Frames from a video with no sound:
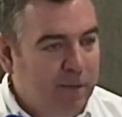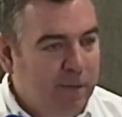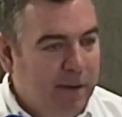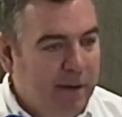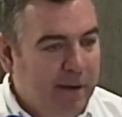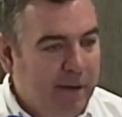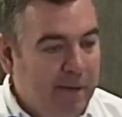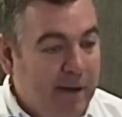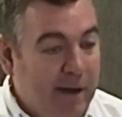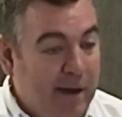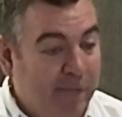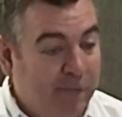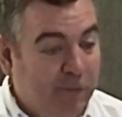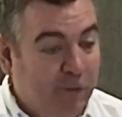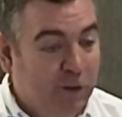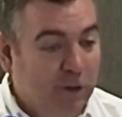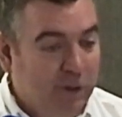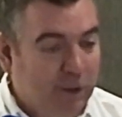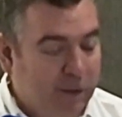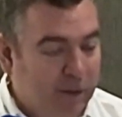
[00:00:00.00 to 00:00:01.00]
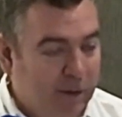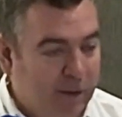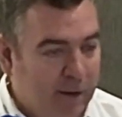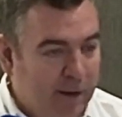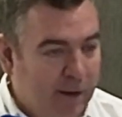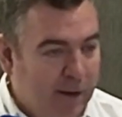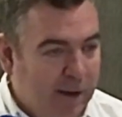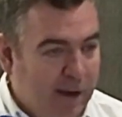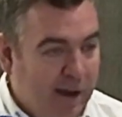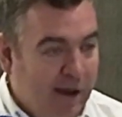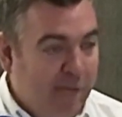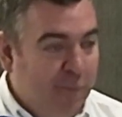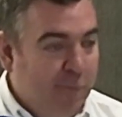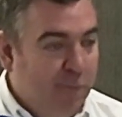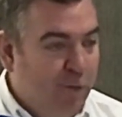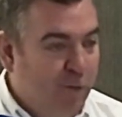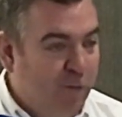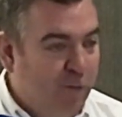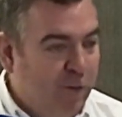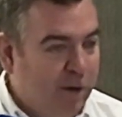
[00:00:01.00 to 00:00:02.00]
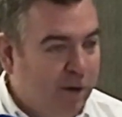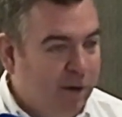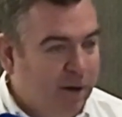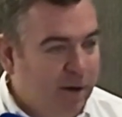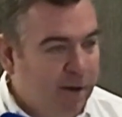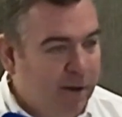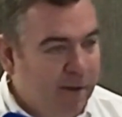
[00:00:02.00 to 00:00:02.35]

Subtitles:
have done it, have proven it,